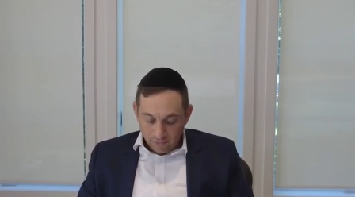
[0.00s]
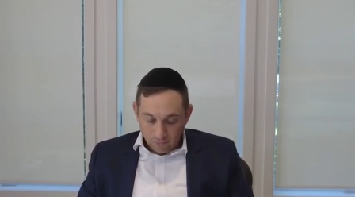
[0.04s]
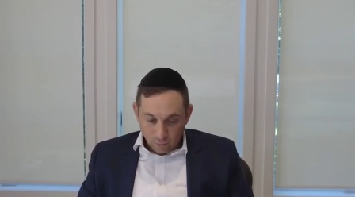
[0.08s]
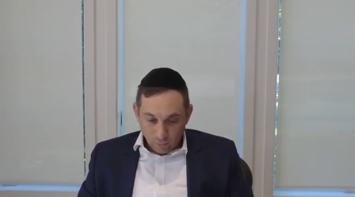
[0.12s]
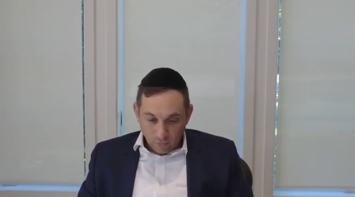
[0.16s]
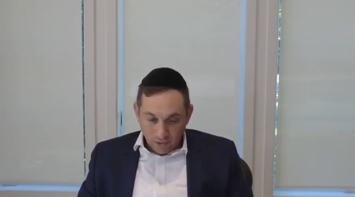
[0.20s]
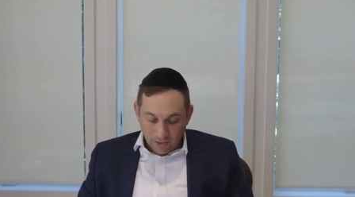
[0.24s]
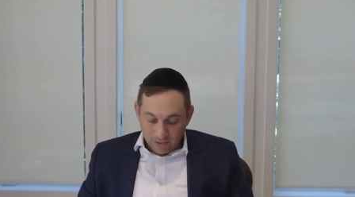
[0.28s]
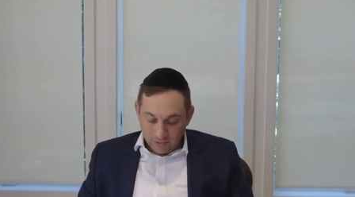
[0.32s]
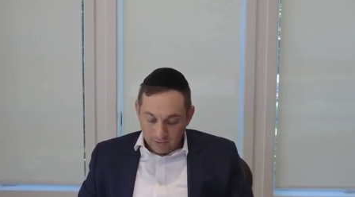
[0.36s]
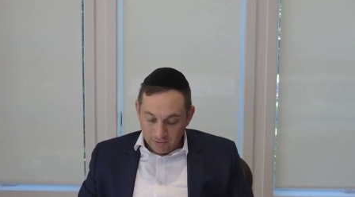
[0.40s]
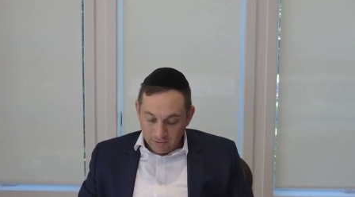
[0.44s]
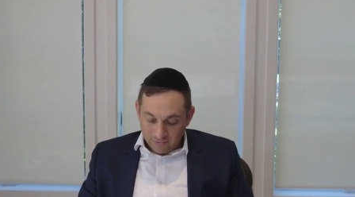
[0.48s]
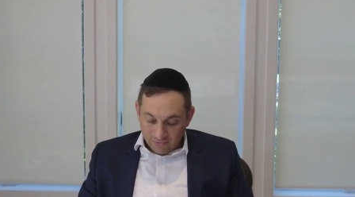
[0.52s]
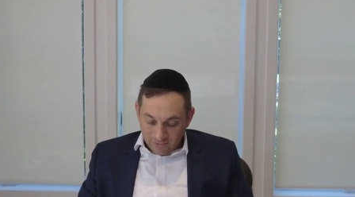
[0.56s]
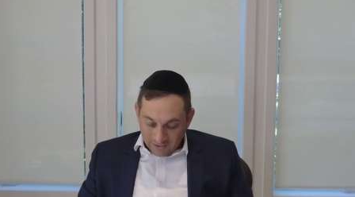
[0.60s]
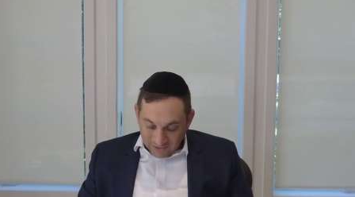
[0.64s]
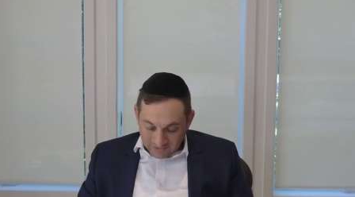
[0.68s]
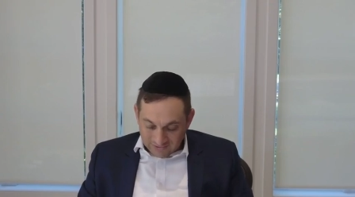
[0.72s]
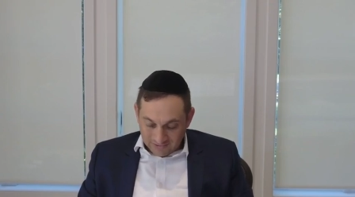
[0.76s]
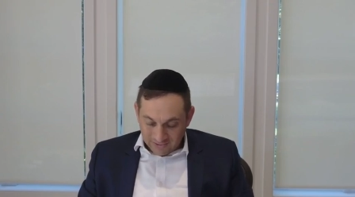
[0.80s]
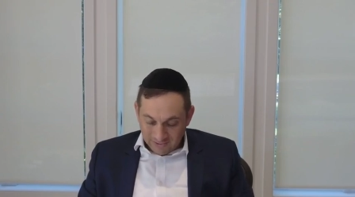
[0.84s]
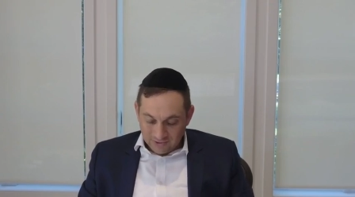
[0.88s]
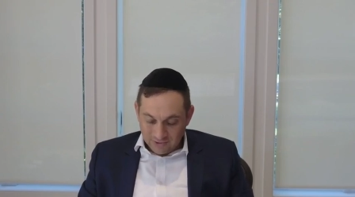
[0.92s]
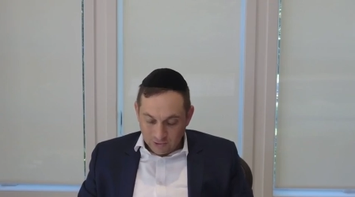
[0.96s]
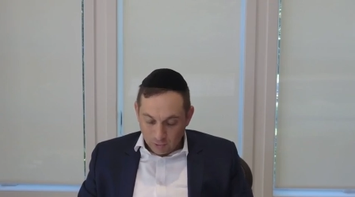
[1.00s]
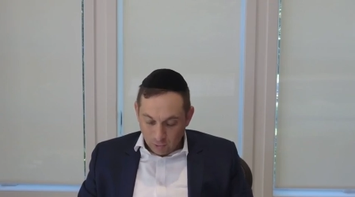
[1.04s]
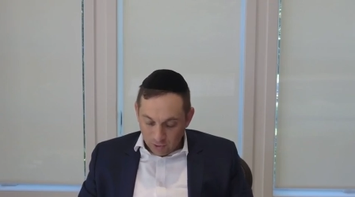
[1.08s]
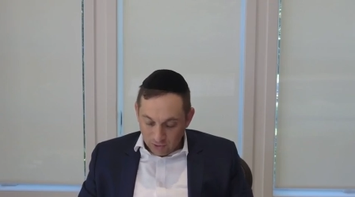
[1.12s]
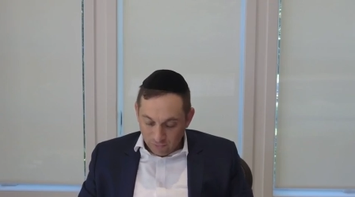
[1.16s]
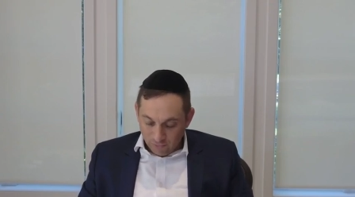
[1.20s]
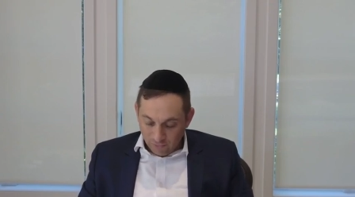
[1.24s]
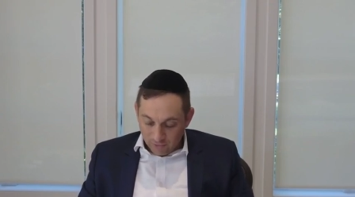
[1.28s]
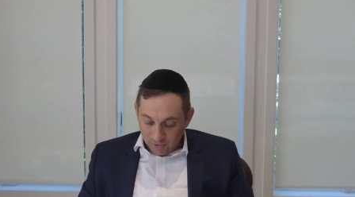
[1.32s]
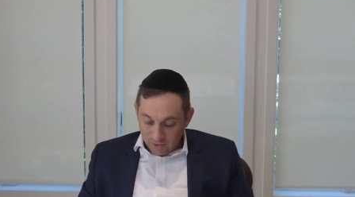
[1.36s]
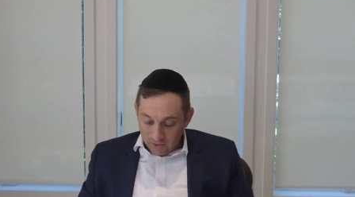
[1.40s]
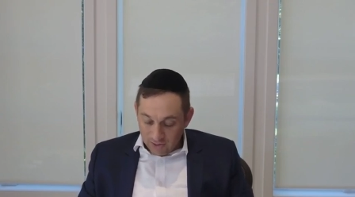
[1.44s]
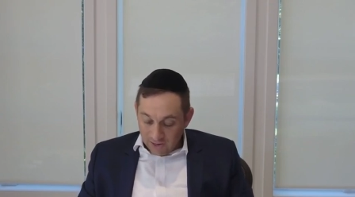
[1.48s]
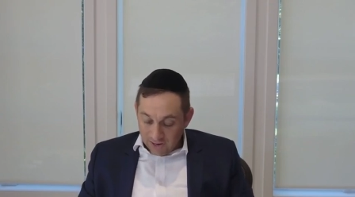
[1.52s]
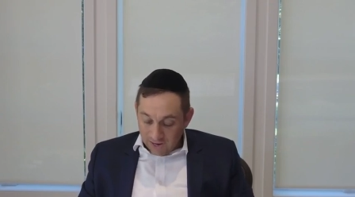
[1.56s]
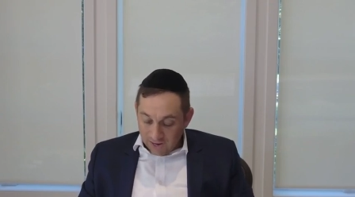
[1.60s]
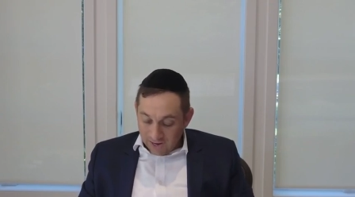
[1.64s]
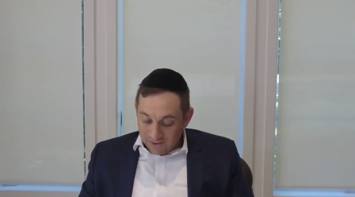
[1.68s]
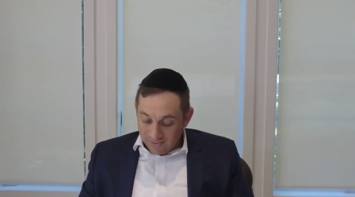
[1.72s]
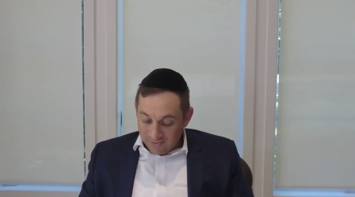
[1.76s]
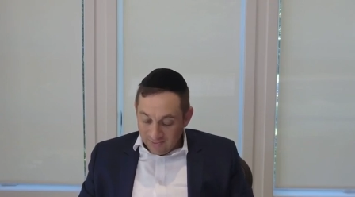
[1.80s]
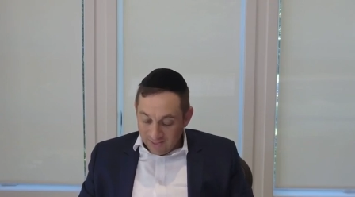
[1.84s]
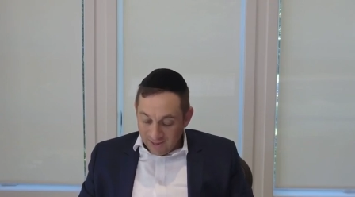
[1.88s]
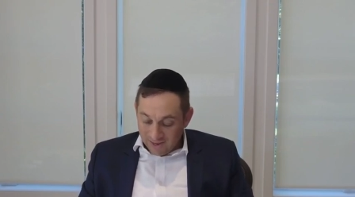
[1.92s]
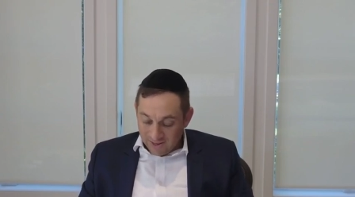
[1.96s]
Right? That's chatzi roiva.
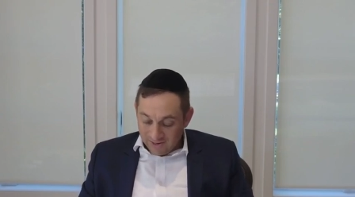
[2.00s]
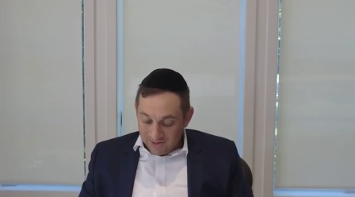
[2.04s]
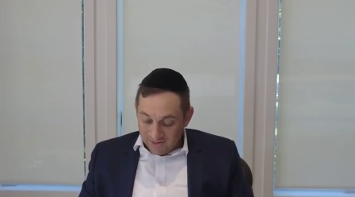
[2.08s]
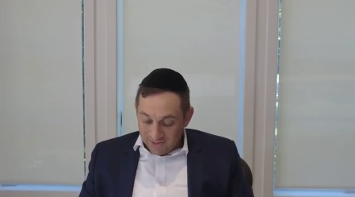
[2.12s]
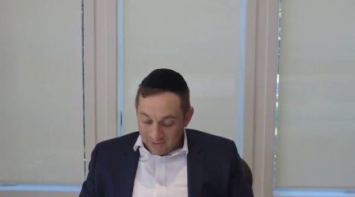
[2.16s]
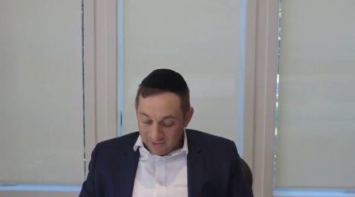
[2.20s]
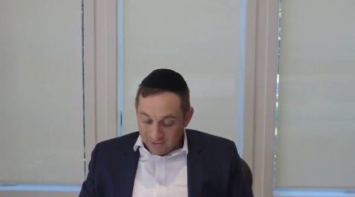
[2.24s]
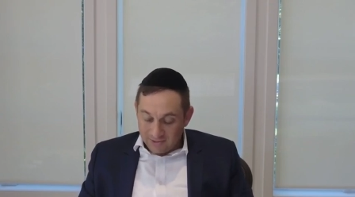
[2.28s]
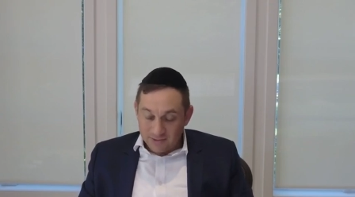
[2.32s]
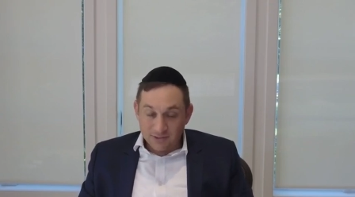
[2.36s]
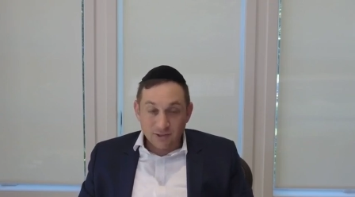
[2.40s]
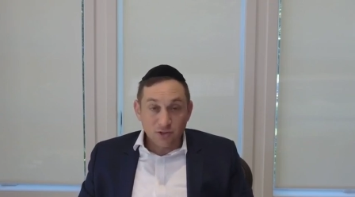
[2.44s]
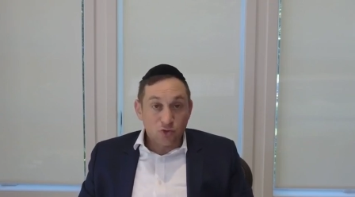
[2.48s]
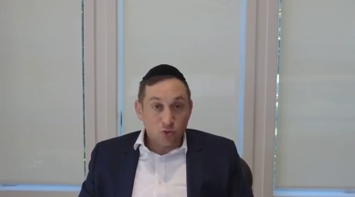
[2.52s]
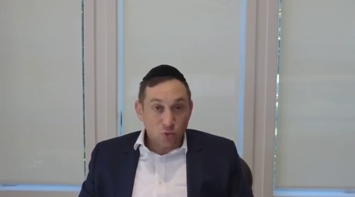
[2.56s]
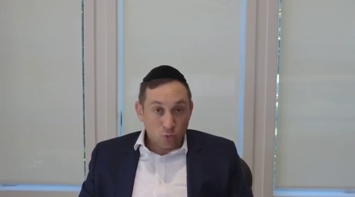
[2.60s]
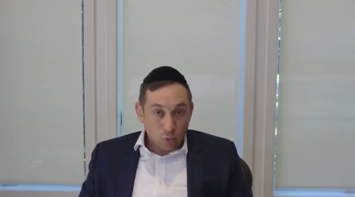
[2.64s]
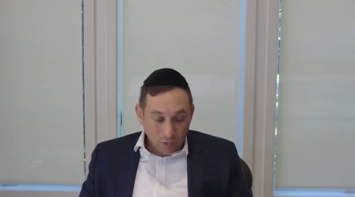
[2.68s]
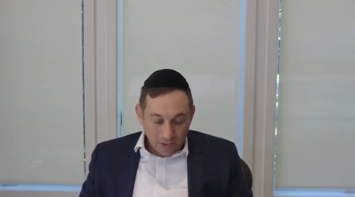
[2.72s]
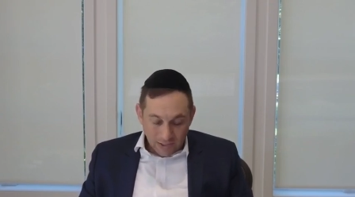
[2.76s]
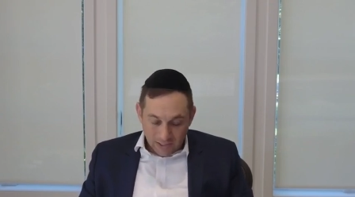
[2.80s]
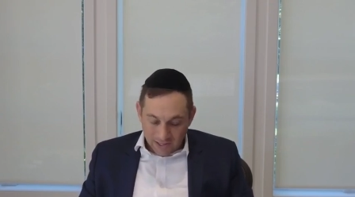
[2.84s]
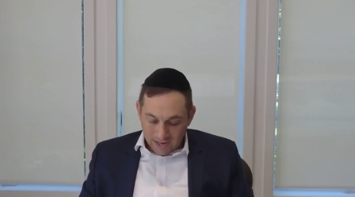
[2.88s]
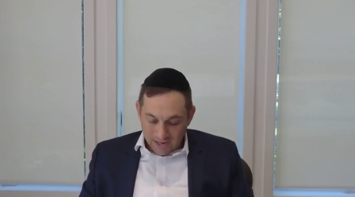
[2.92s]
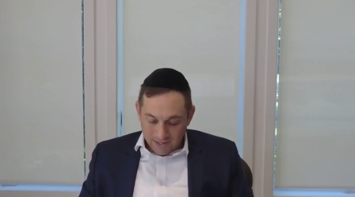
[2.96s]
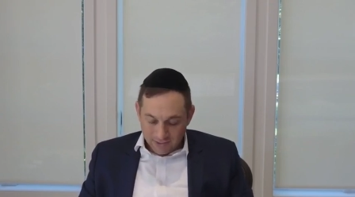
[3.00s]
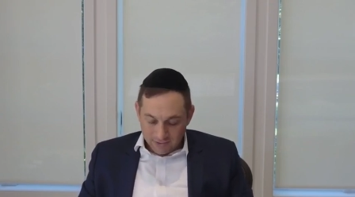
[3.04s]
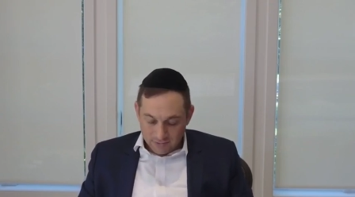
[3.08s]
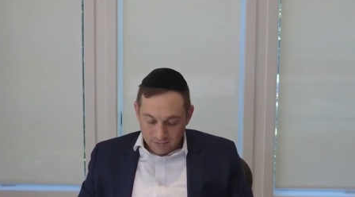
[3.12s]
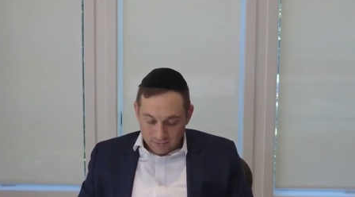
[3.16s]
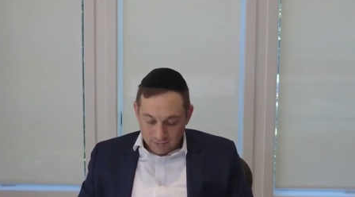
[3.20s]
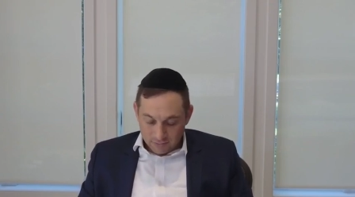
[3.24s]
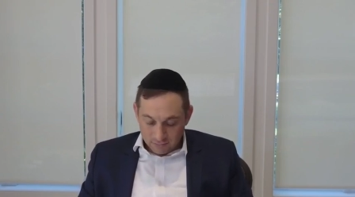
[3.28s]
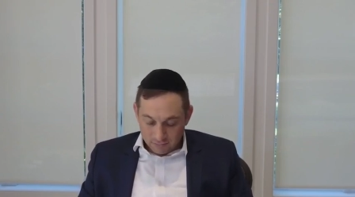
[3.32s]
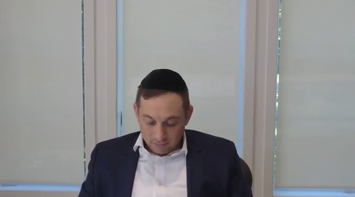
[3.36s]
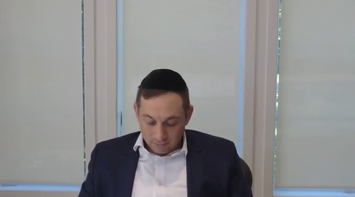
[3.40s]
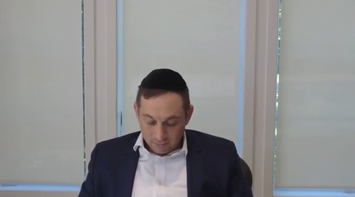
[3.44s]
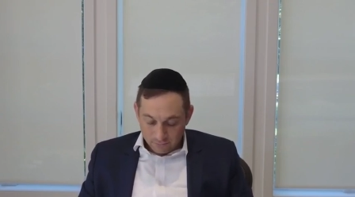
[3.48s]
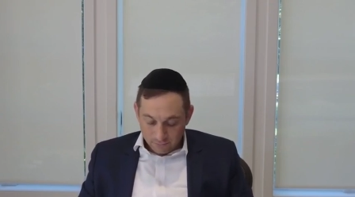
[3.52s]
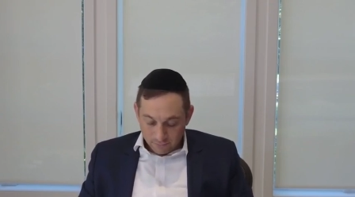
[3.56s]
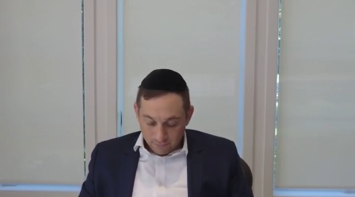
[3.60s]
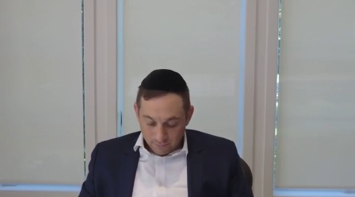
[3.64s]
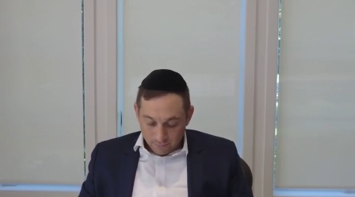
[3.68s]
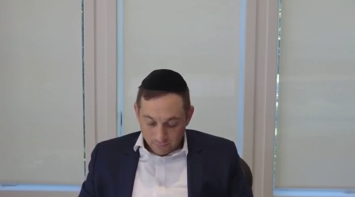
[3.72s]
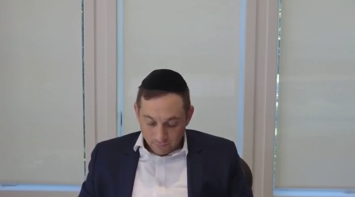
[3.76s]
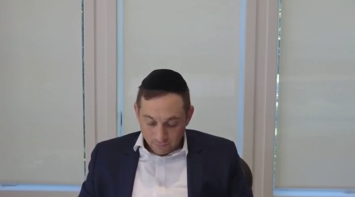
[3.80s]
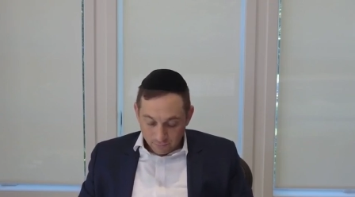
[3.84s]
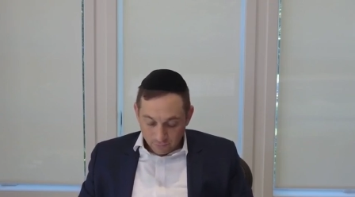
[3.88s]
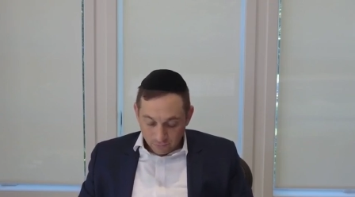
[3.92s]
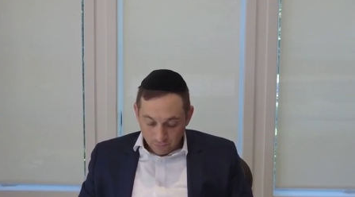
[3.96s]
And that is three eggs.
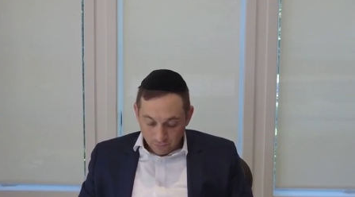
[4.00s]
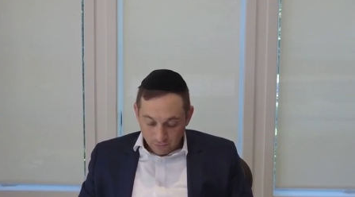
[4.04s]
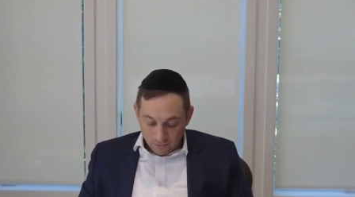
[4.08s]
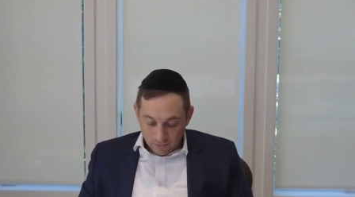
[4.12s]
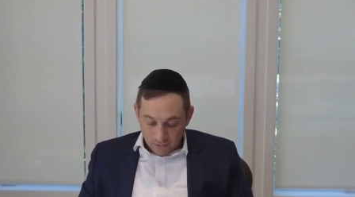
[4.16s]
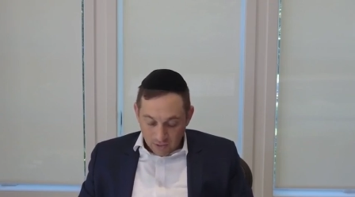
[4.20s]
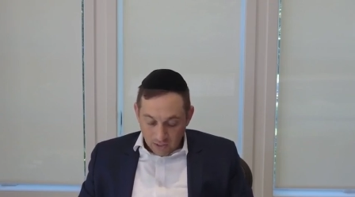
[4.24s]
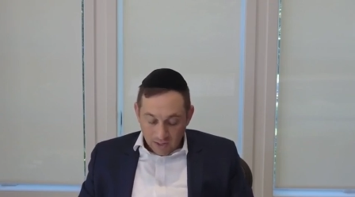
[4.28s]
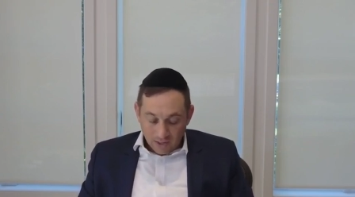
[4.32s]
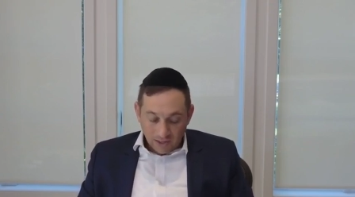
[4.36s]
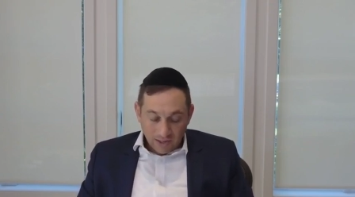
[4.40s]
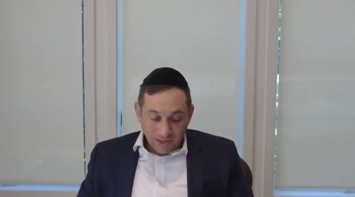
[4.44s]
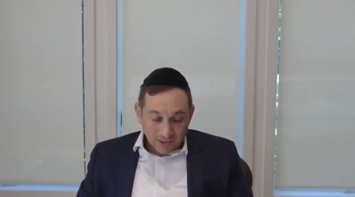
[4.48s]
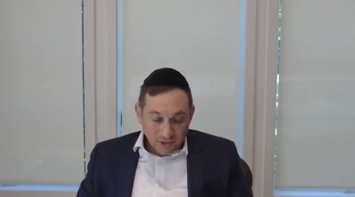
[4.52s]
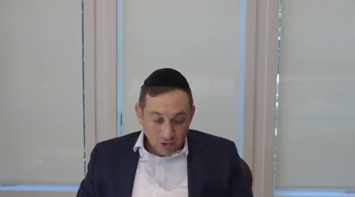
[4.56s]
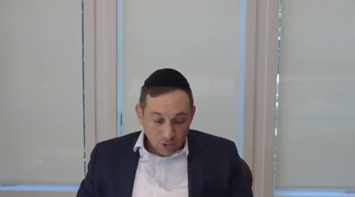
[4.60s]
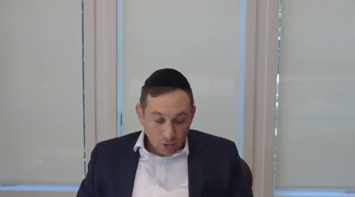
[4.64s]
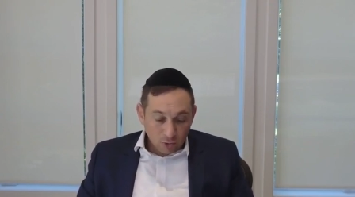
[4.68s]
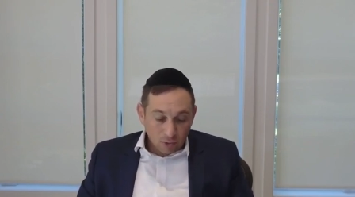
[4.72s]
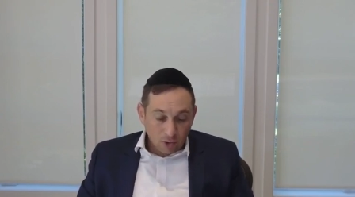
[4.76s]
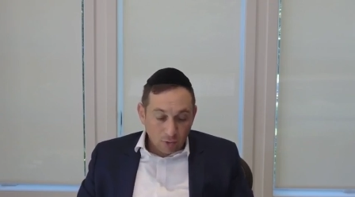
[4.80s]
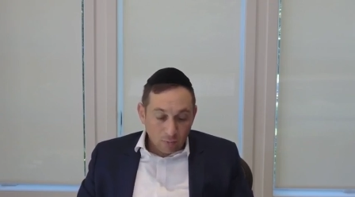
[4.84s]
Chatzor